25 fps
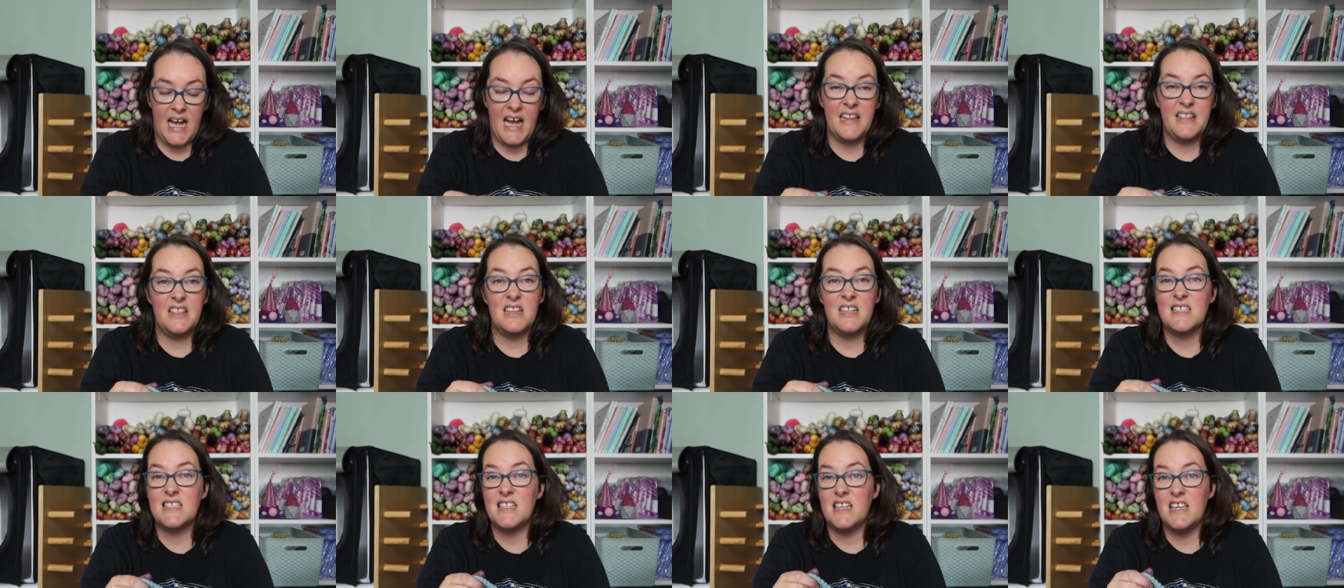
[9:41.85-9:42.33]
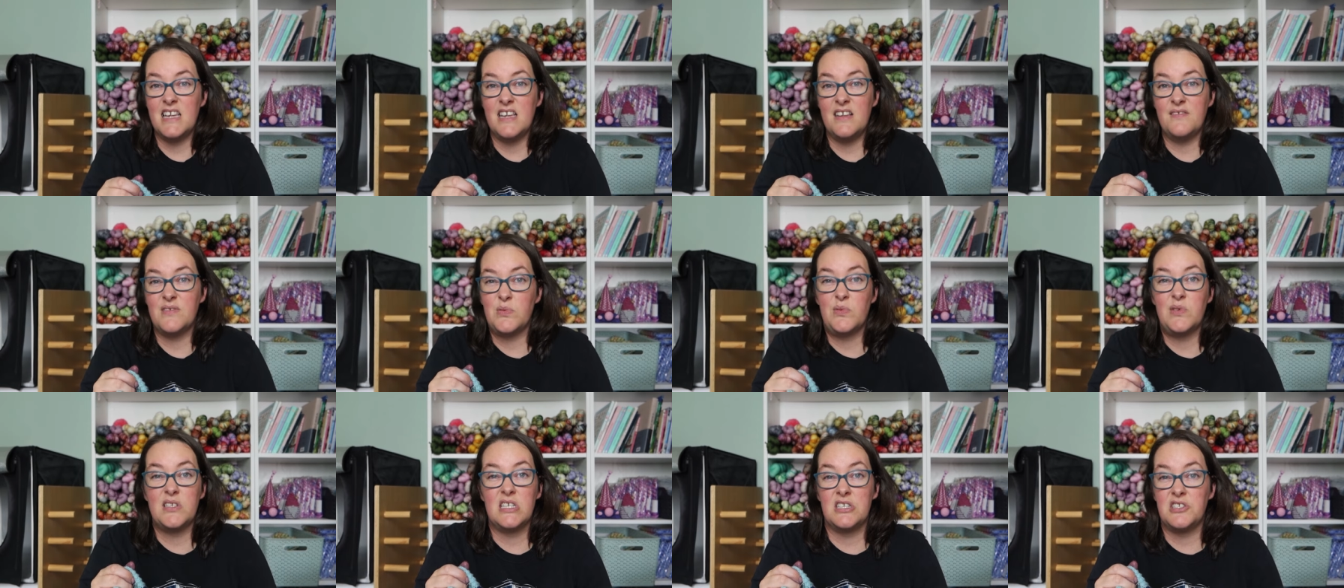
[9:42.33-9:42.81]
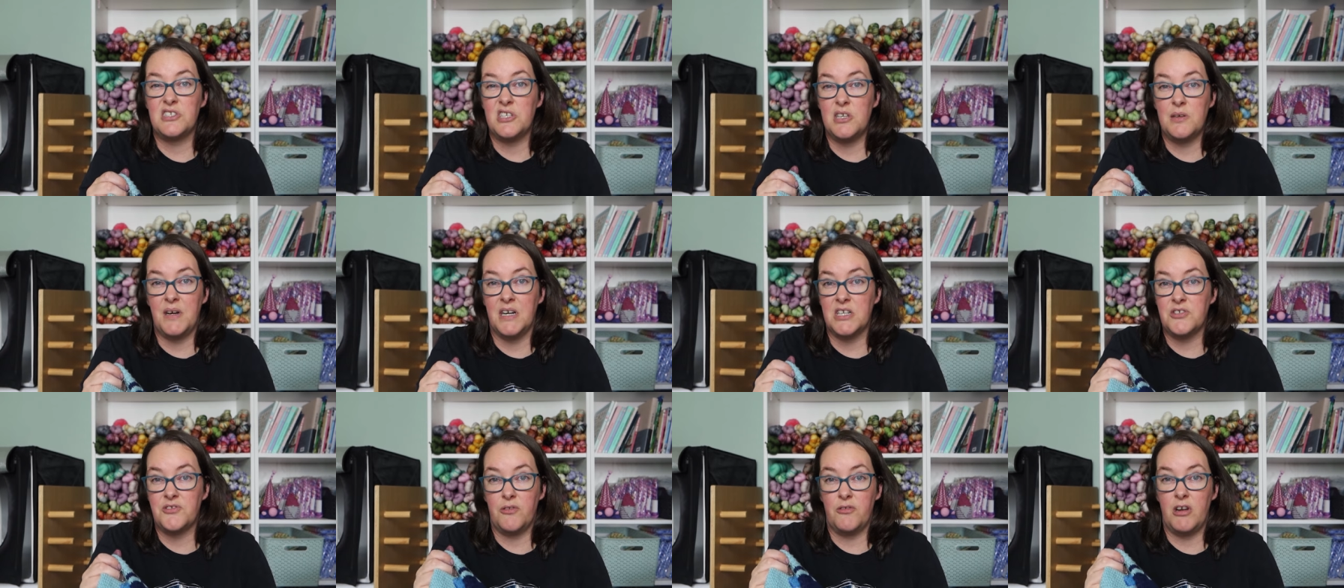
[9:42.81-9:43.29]
and the sleeves were just too
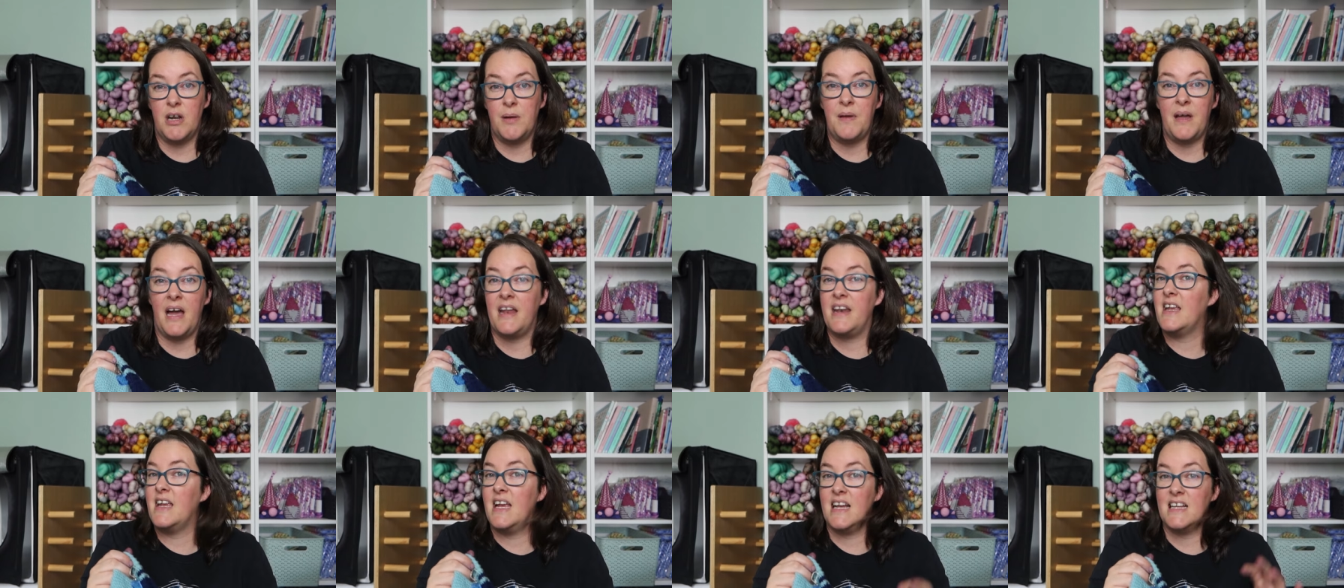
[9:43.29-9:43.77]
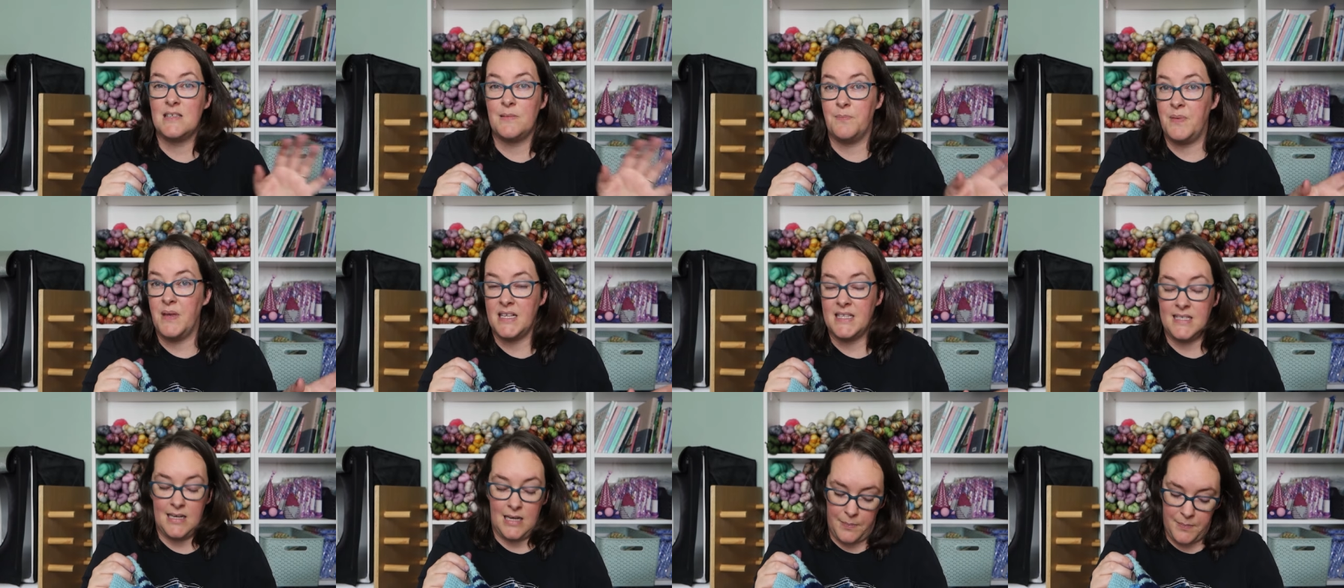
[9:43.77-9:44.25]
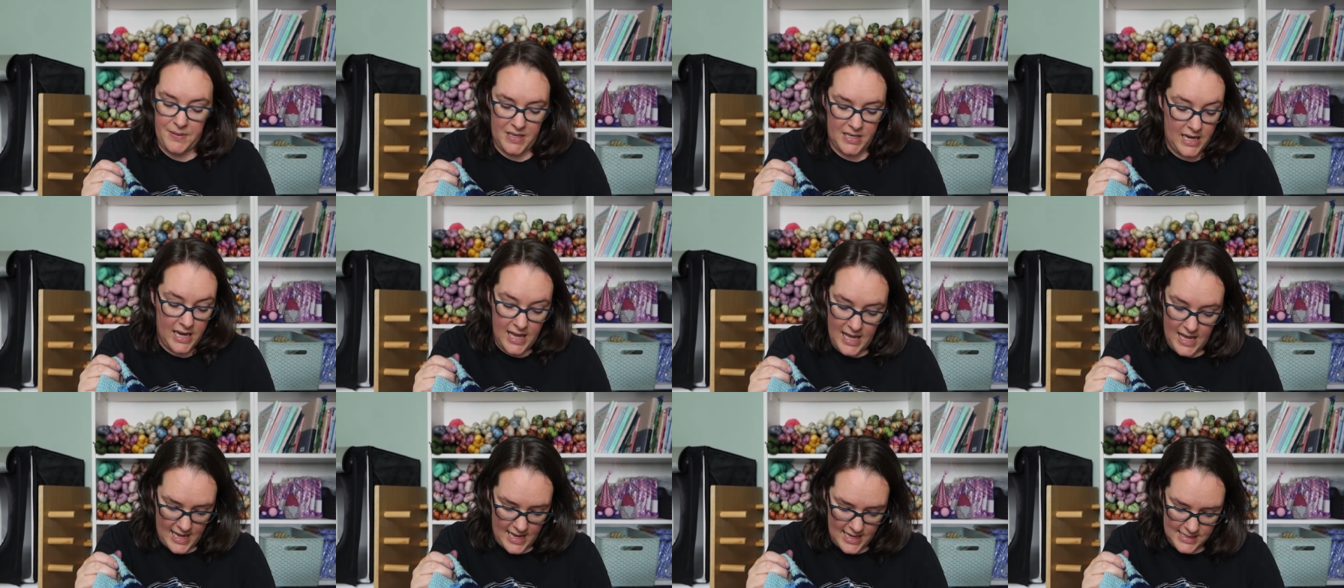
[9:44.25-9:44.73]
much for him, and he hasn't picked it up
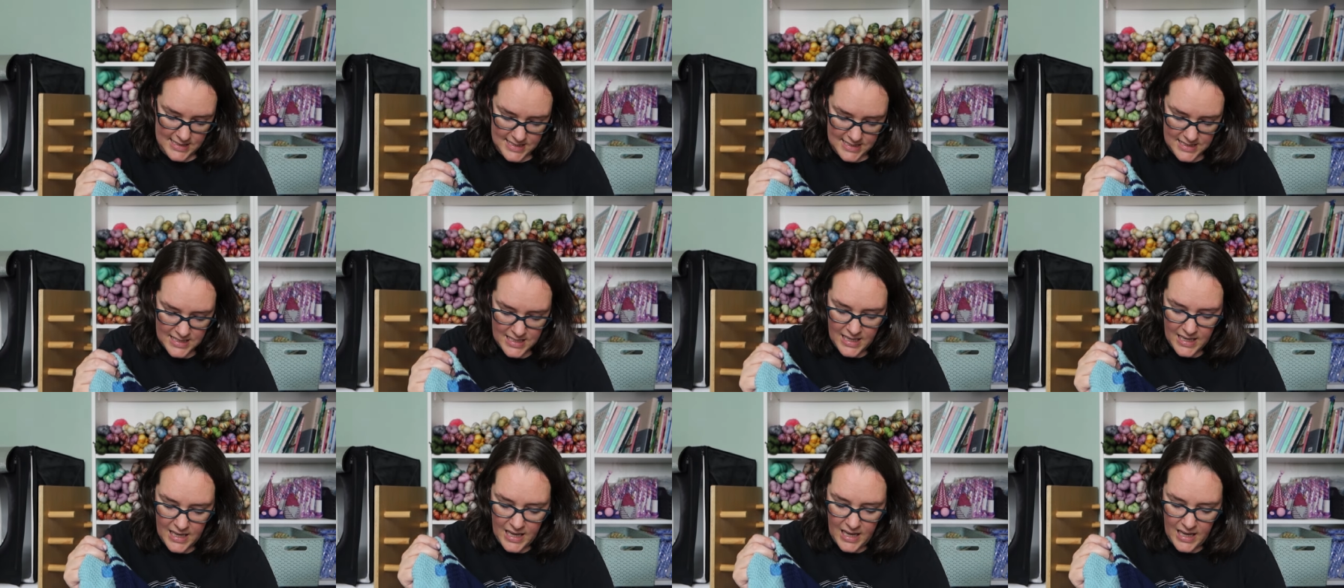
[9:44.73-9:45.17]
in years.